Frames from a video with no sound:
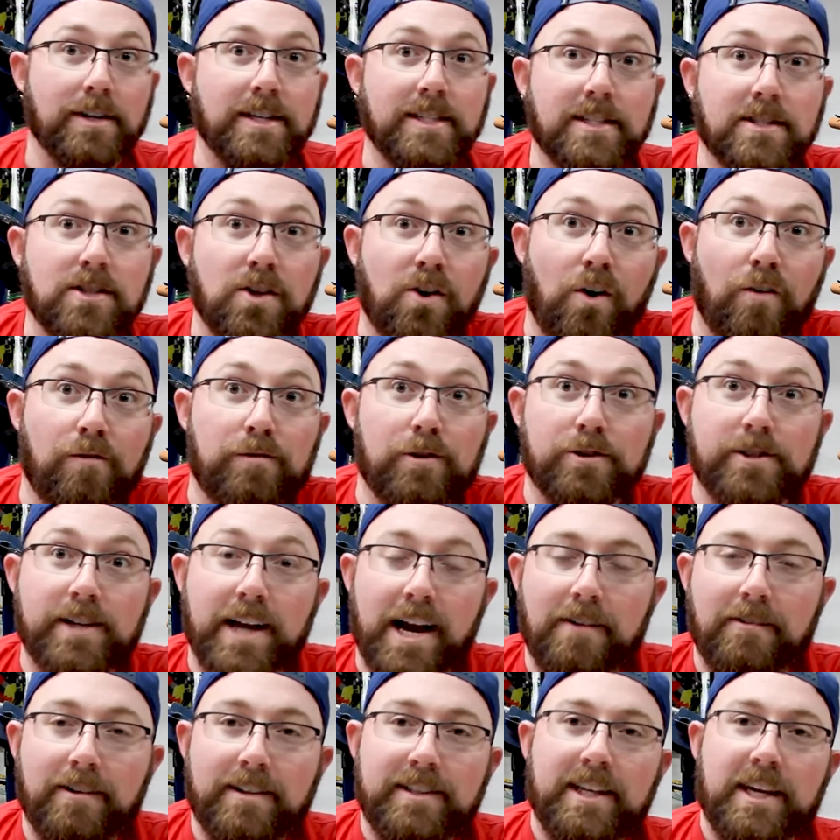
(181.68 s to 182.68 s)
is the oval
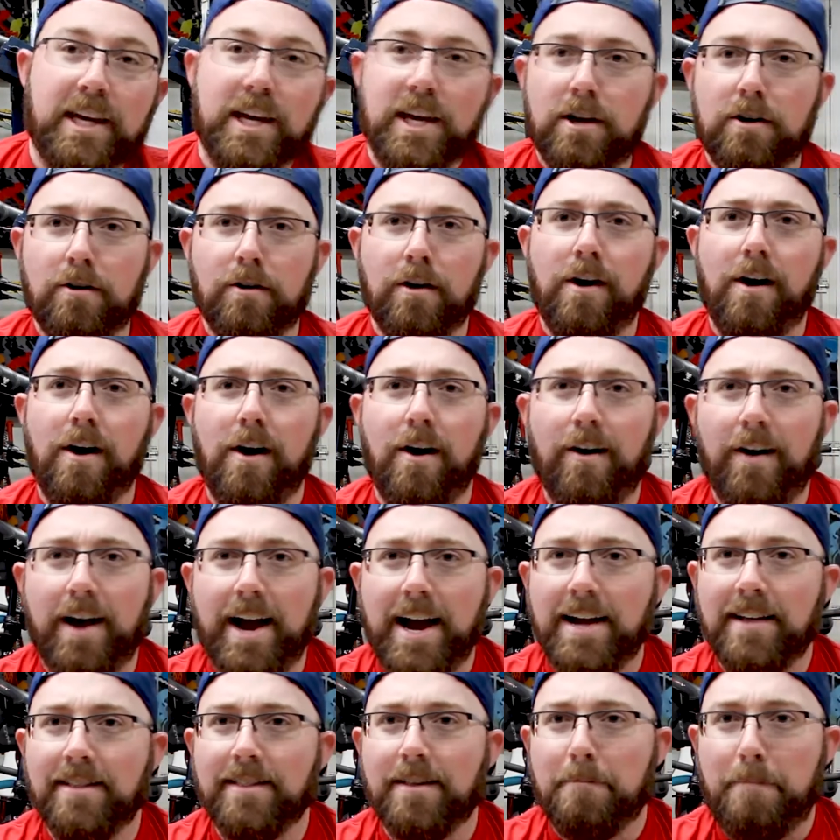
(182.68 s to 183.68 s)
chainring the cure-all
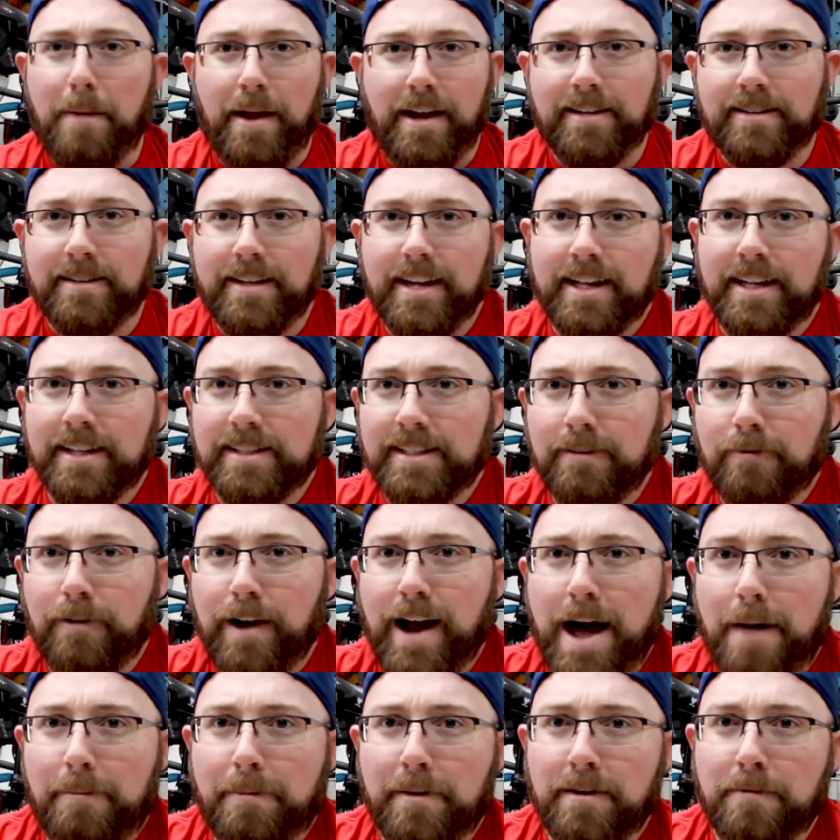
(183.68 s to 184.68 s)
and the best thing that's
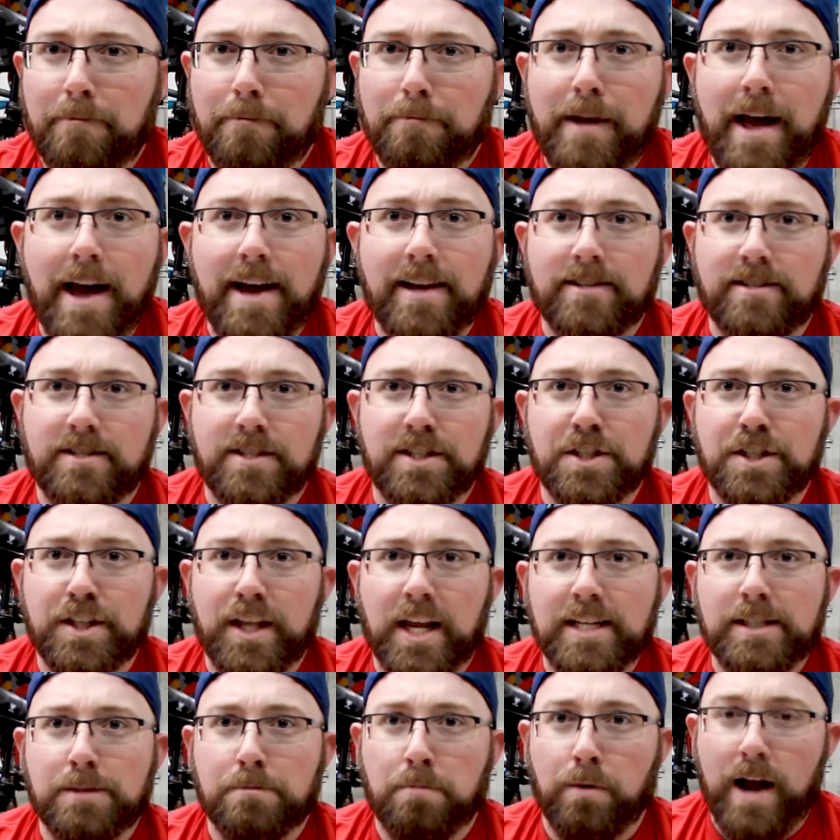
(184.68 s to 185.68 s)
ever happened to bikes since
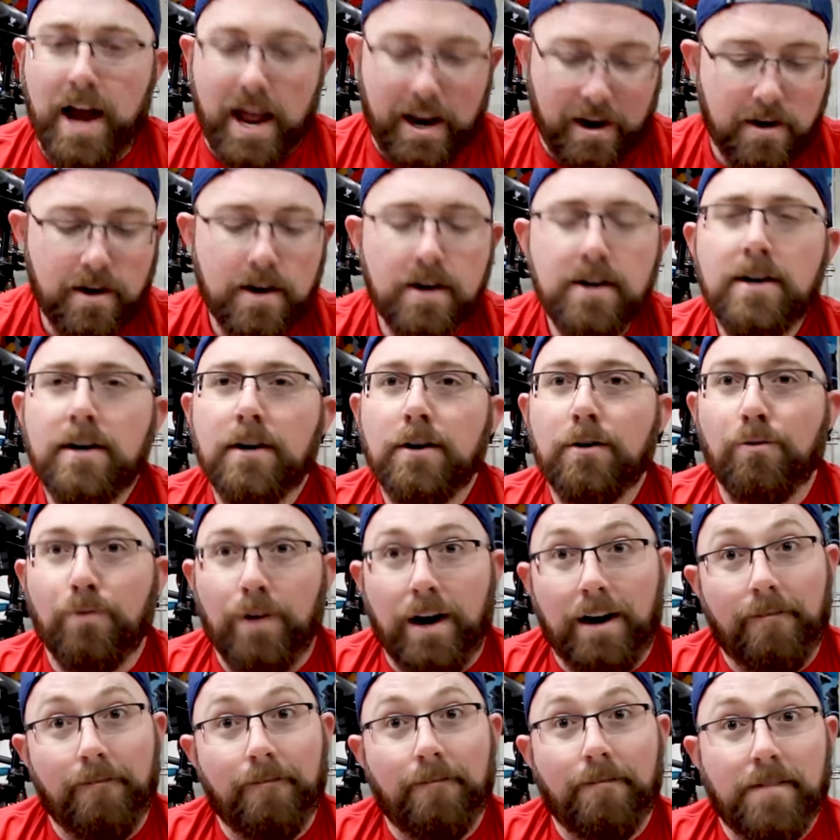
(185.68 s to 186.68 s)
sliced bread?
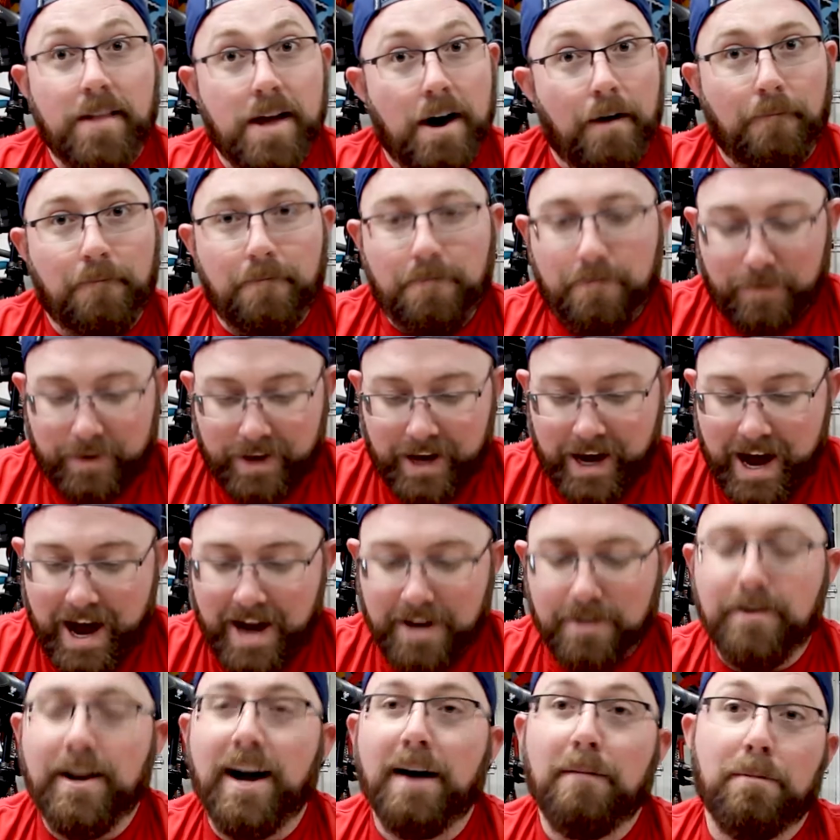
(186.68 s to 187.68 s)
Well, no,
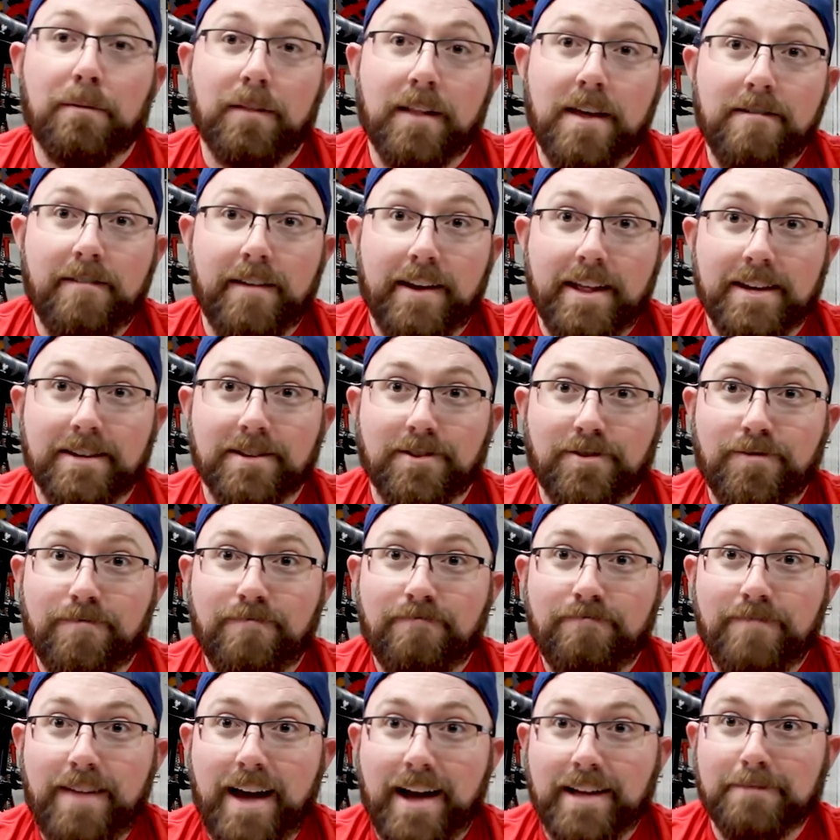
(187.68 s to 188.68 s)
I do not believe it is.
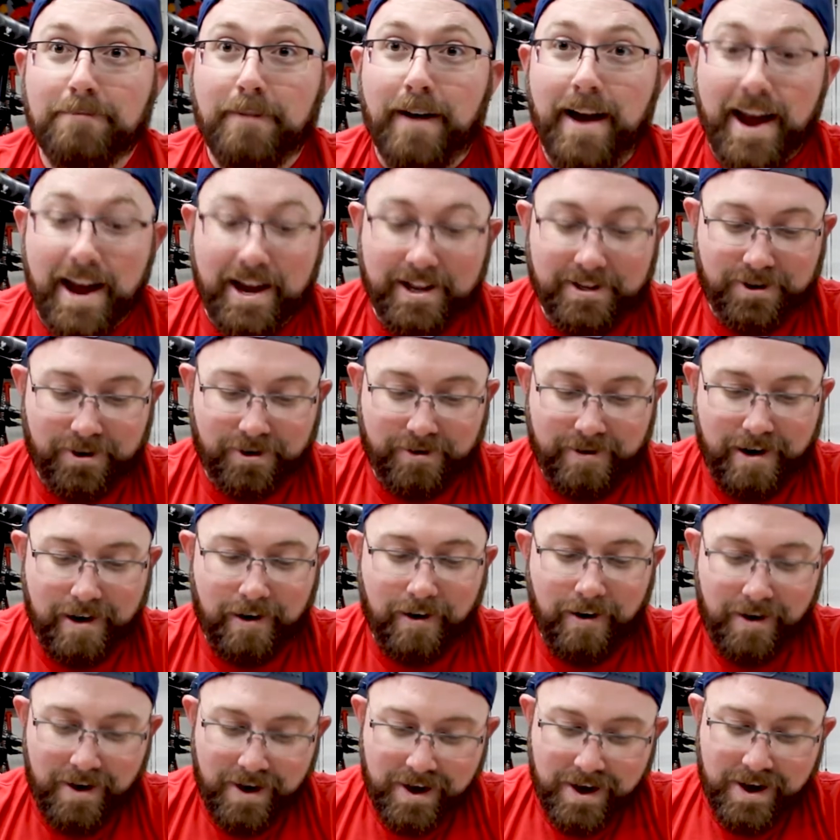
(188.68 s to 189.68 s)
That's my answer
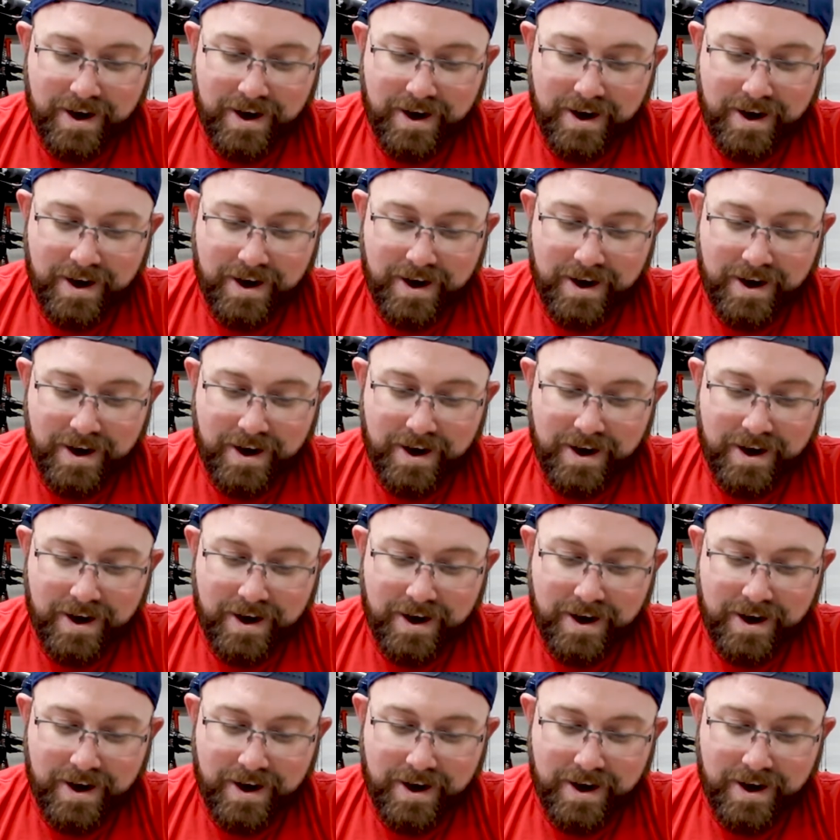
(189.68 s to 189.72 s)
there.